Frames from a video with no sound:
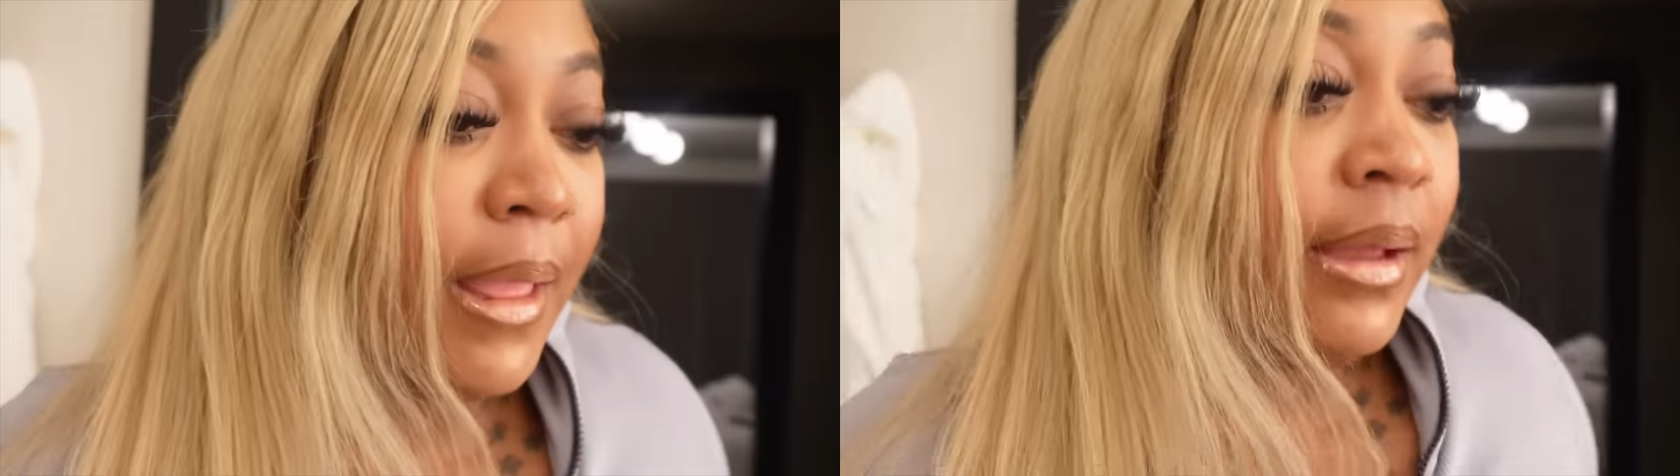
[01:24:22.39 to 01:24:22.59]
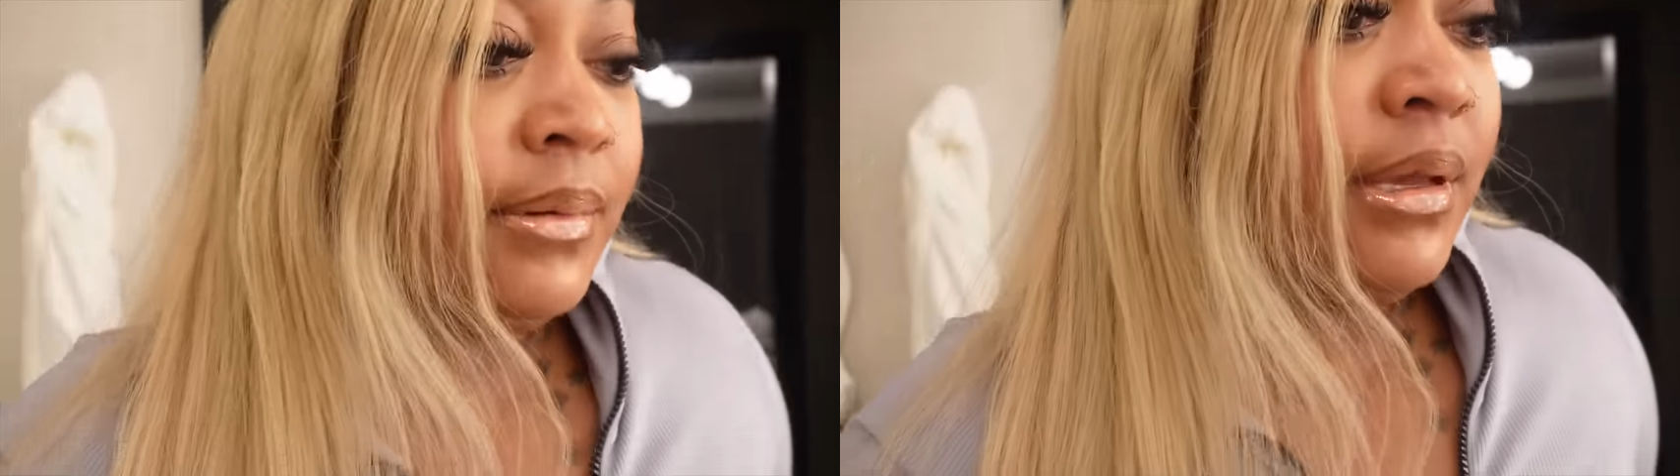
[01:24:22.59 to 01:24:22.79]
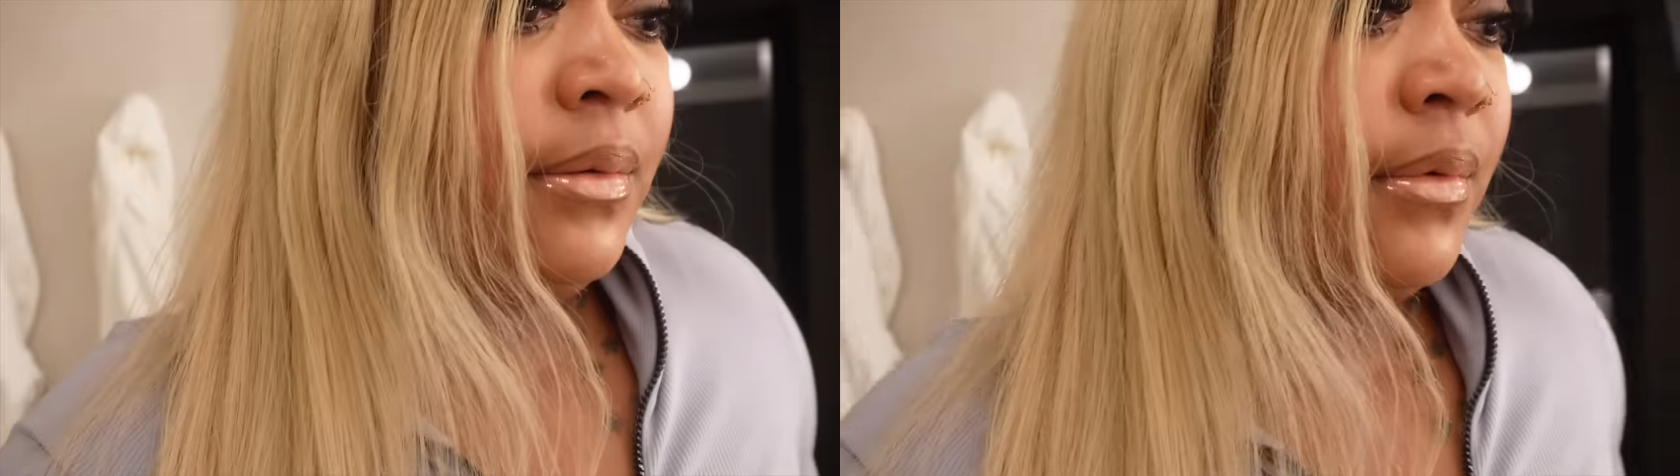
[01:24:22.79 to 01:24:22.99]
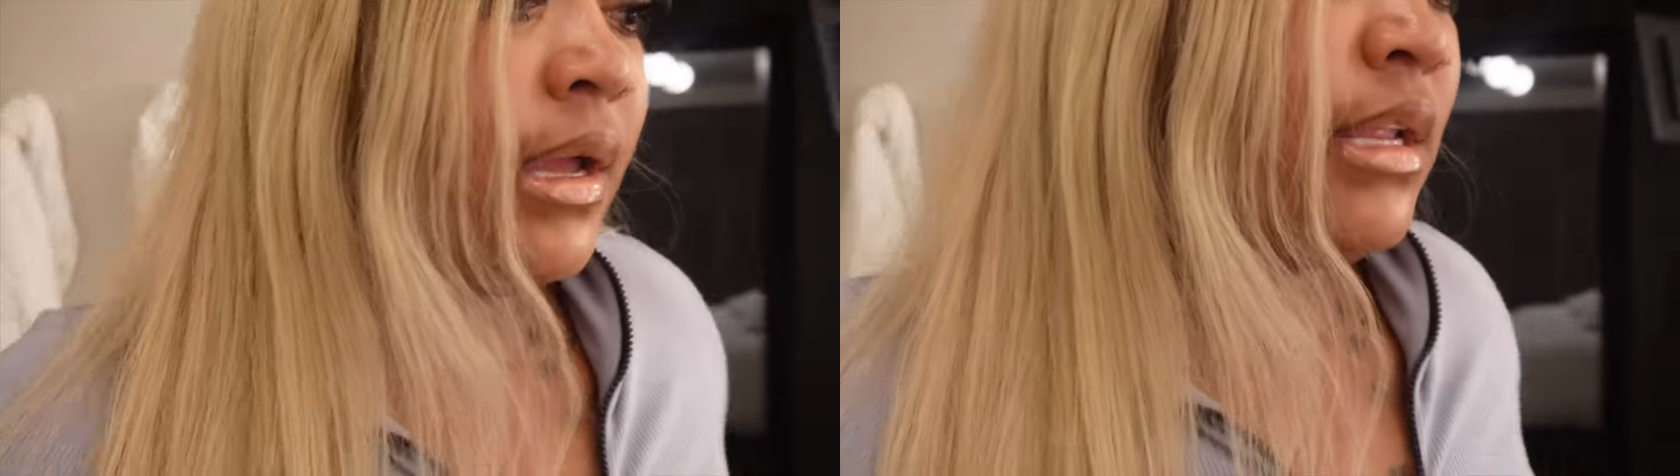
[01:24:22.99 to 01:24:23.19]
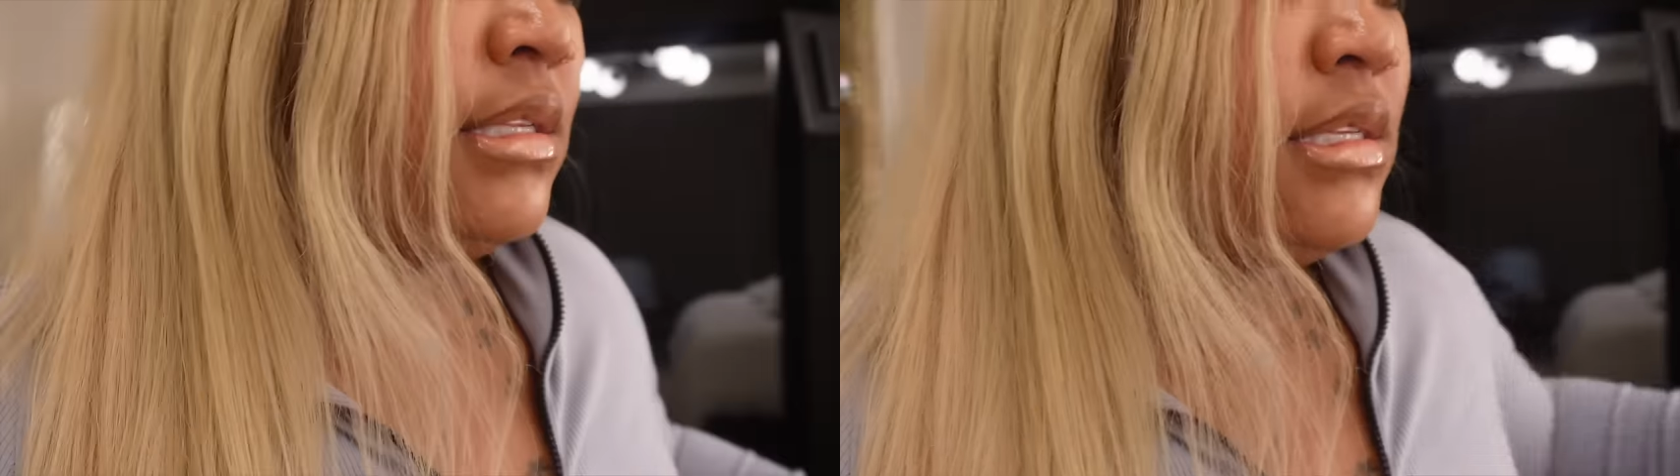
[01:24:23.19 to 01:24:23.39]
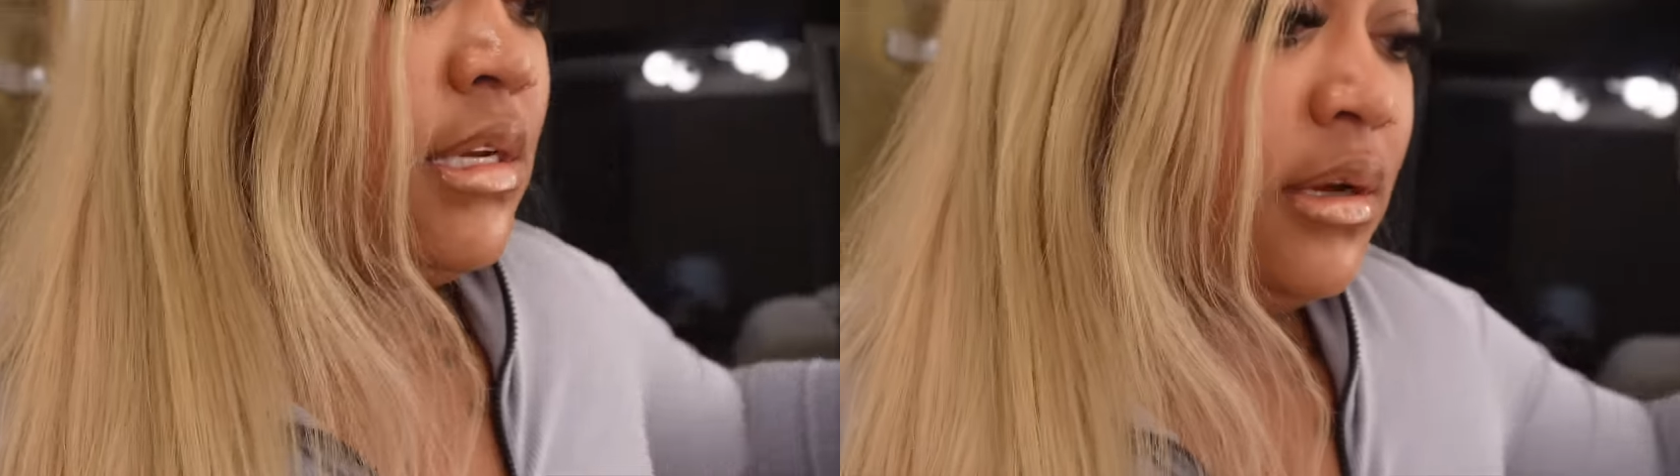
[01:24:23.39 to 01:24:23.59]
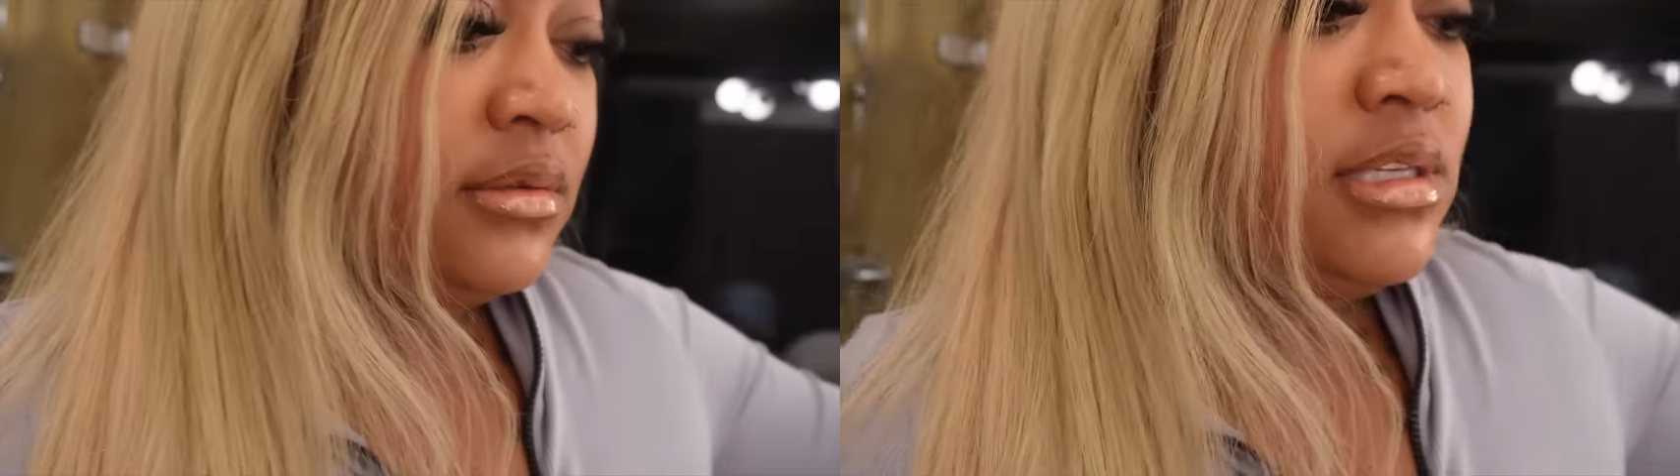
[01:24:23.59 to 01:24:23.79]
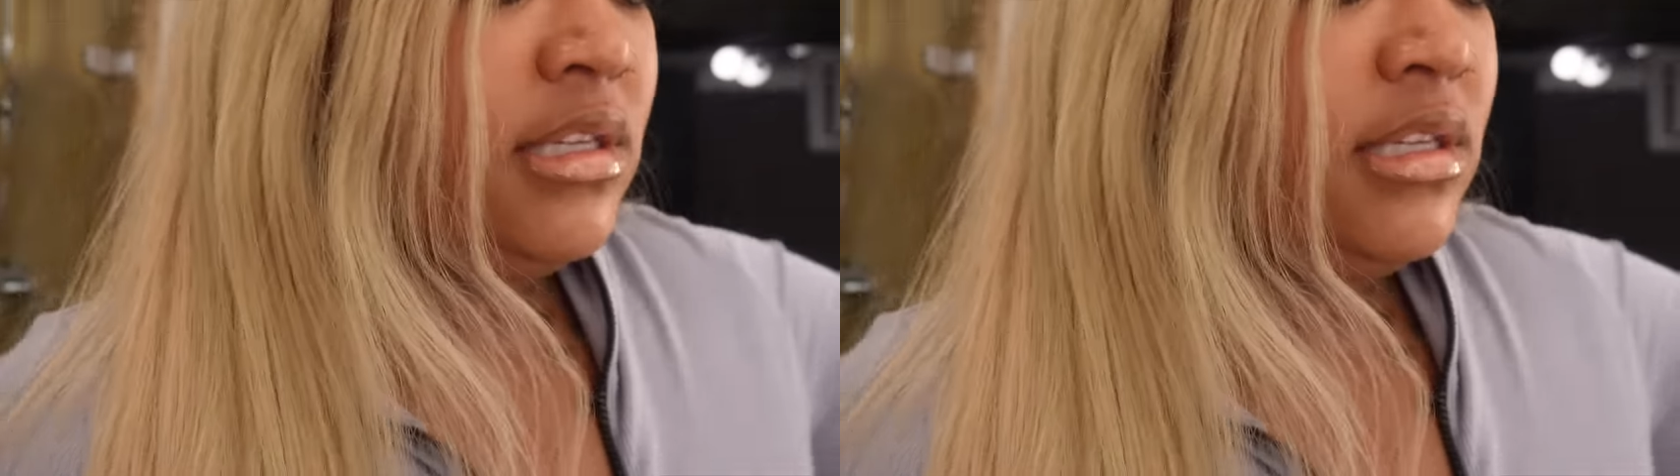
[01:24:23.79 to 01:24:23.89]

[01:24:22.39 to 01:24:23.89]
I'm getting ready to go to